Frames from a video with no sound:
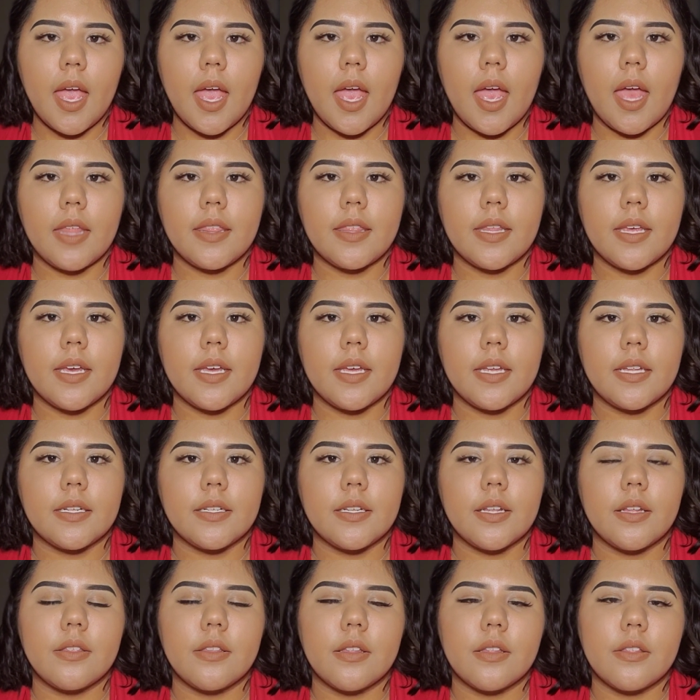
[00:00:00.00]
and
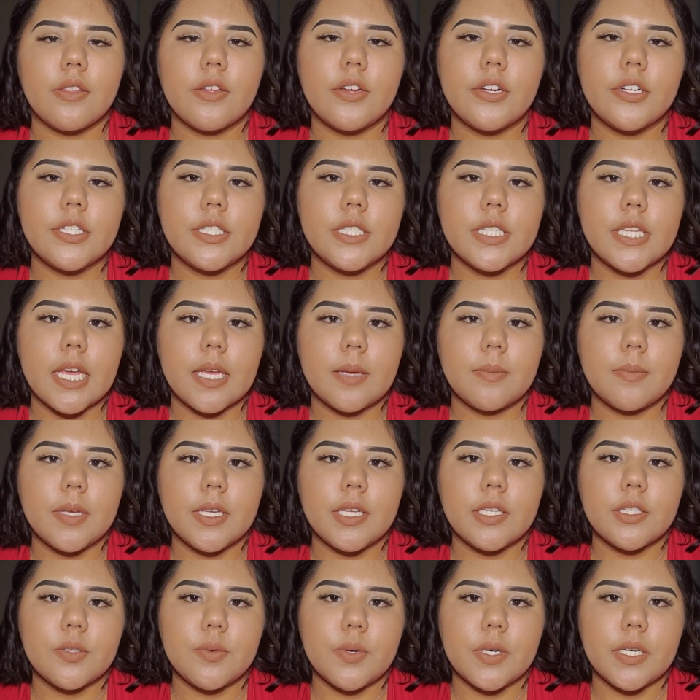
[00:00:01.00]
then the third
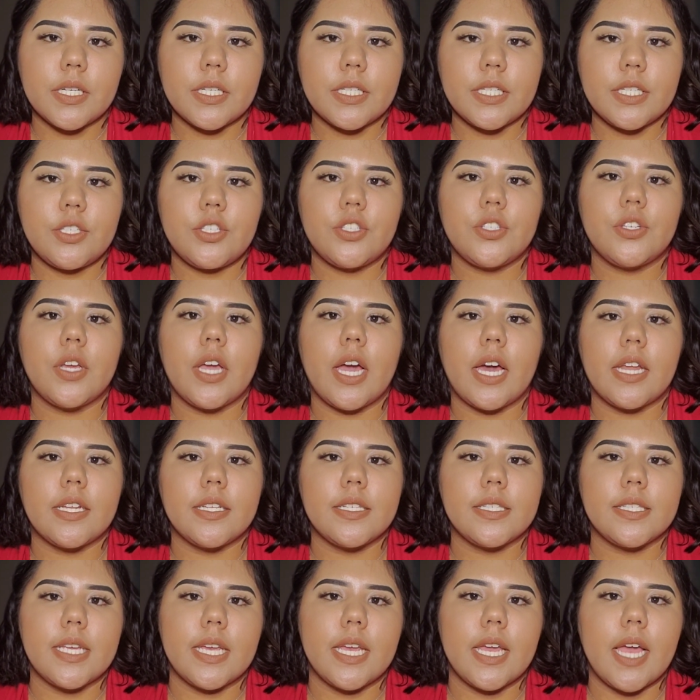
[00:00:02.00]
segment is going to teach you how to
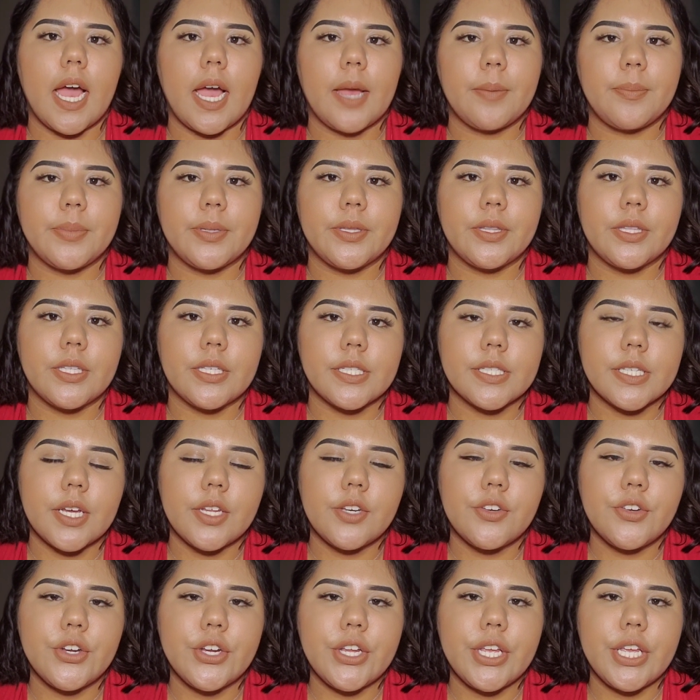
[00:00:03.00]
say I put this
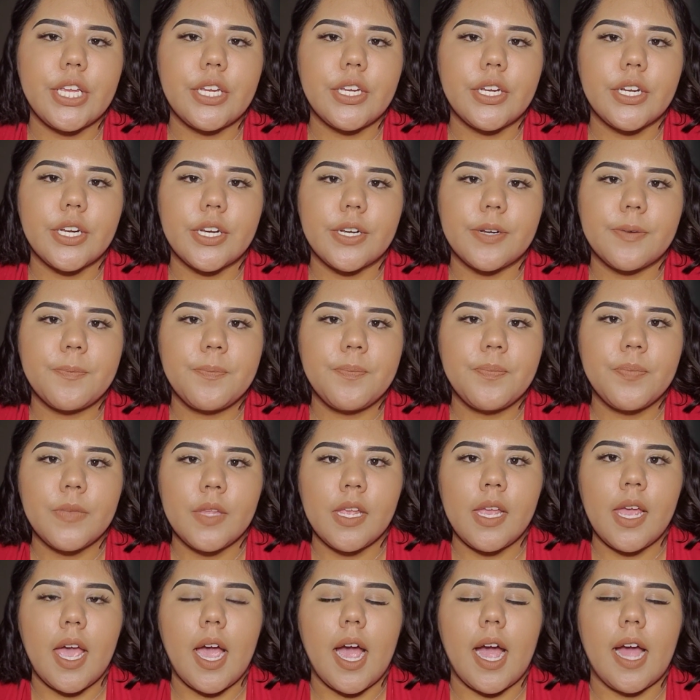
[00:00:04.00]
under here,
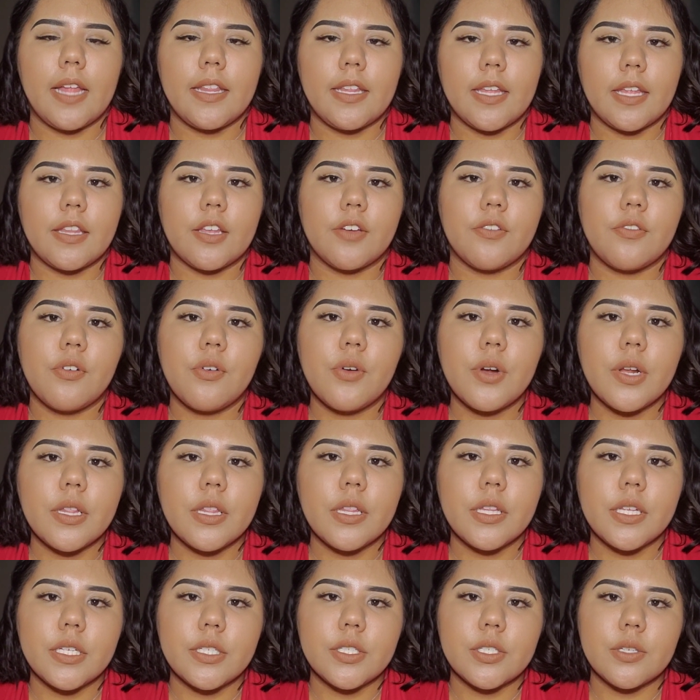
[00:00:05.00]
and then the
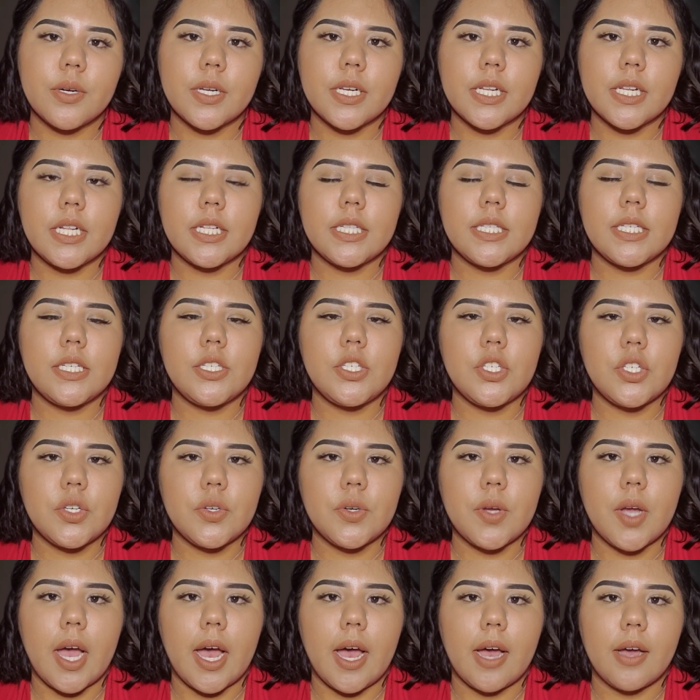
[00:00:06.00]
fourth is going to teach
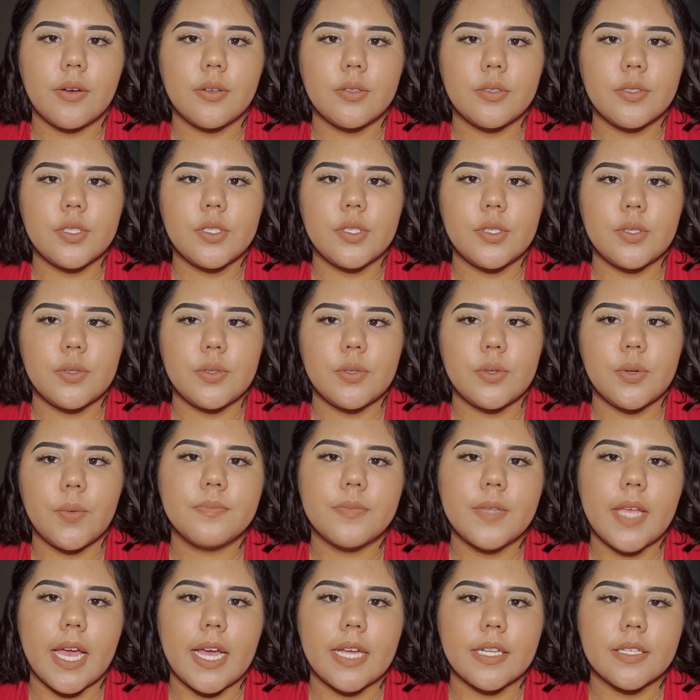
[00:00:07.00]
you how to
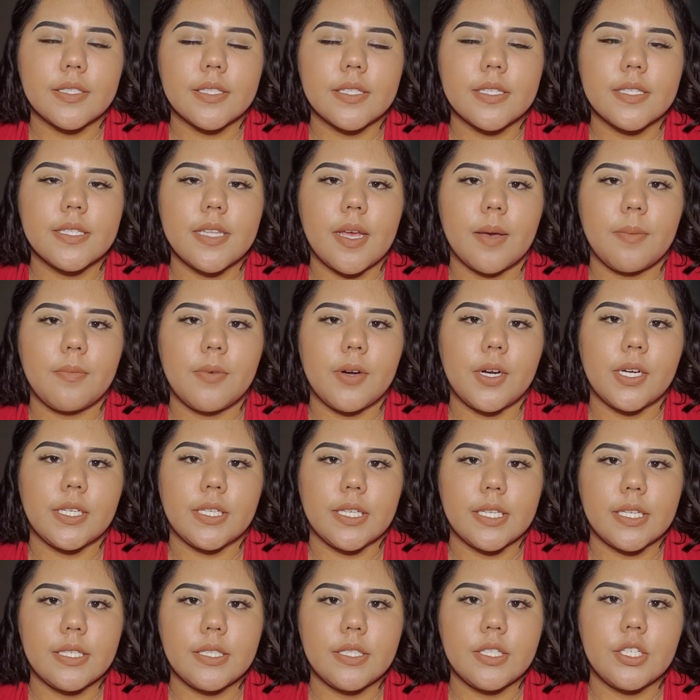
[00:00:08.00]
ask someone,
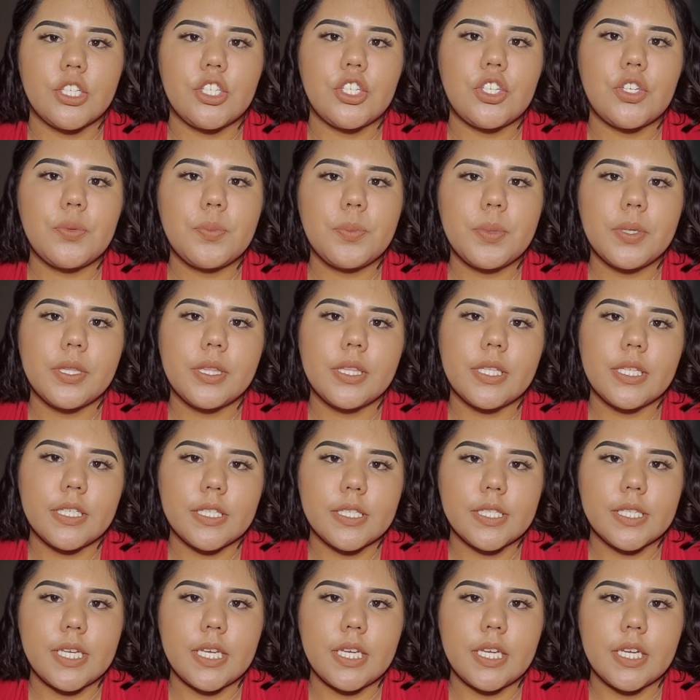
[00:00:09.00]
did you put
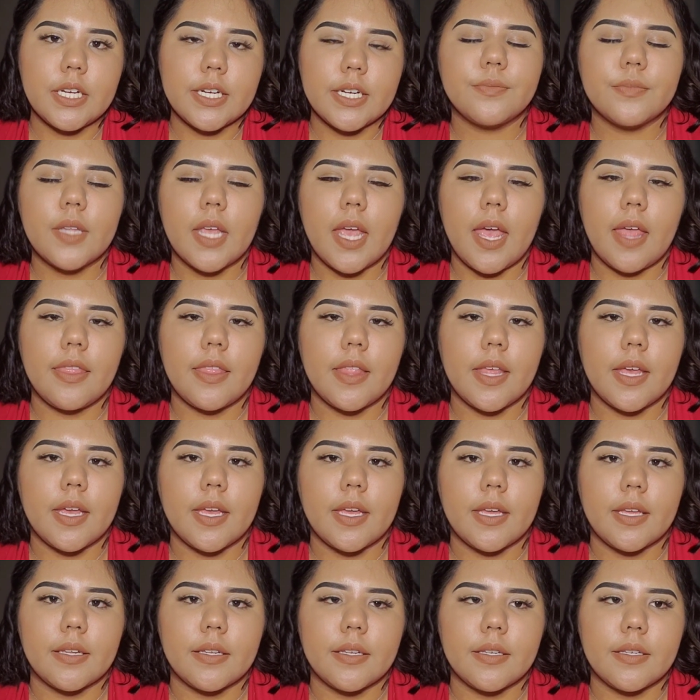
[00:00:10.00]
this here? And
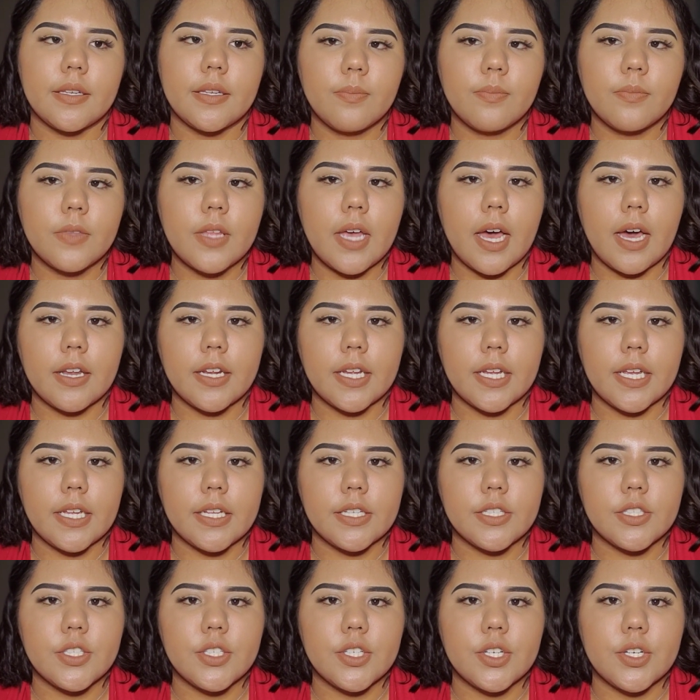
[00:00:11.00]
then how to
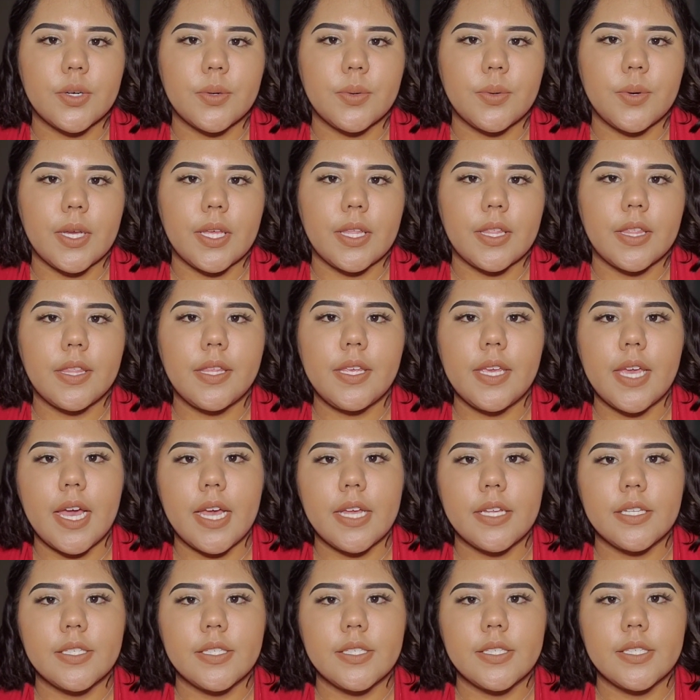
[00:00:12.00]
answer with
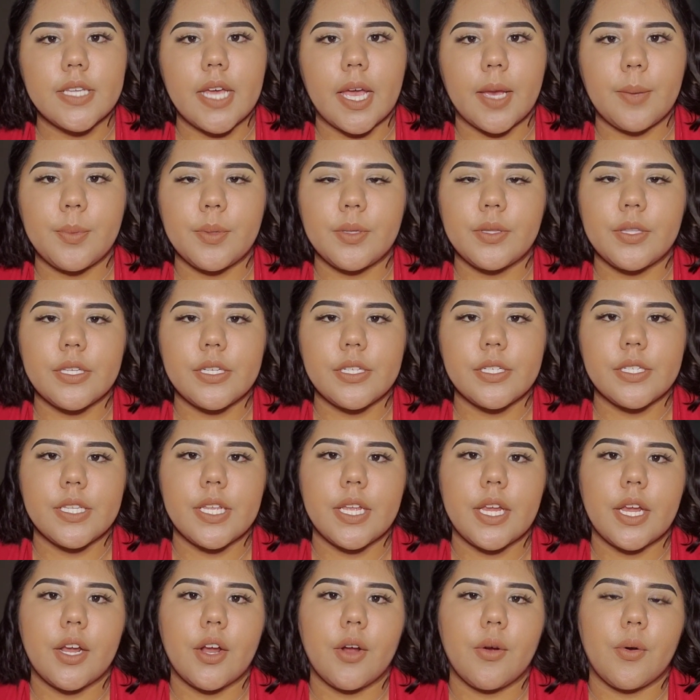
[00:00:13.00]
yes, I put this
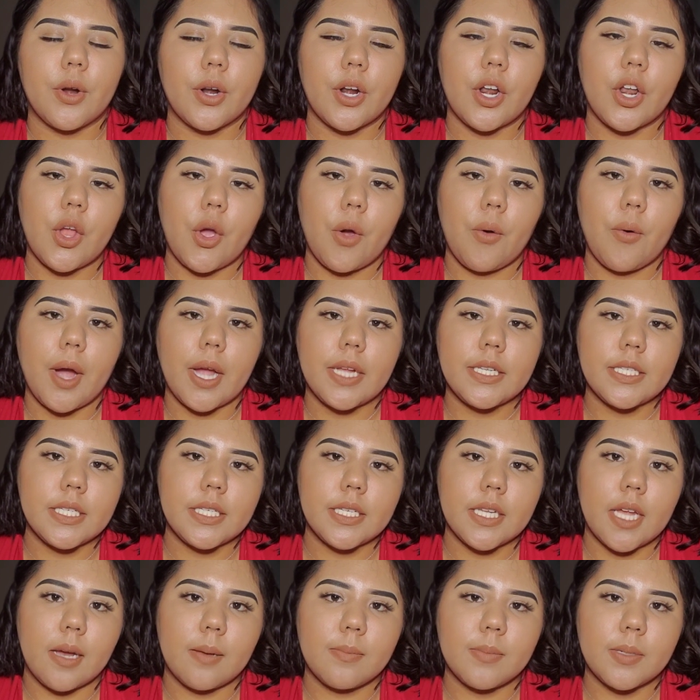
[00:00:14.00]
there, or no, I did
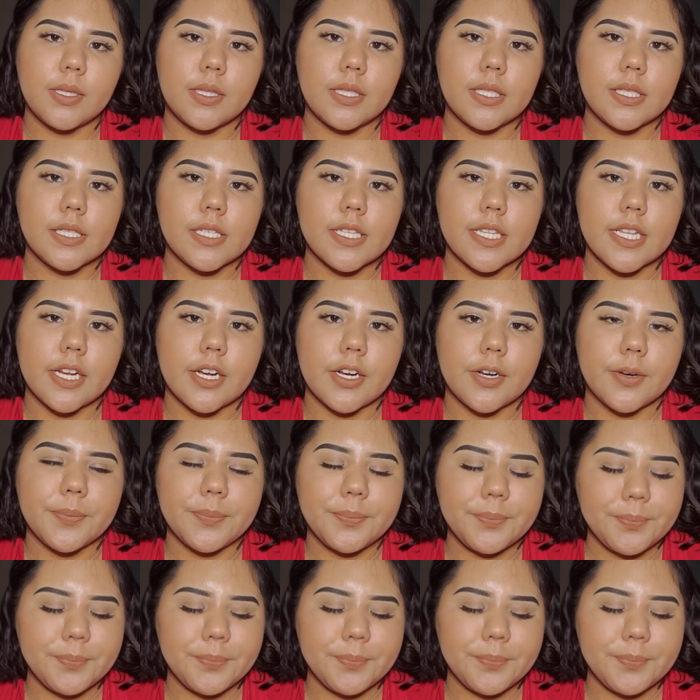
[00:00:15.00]
not put this there.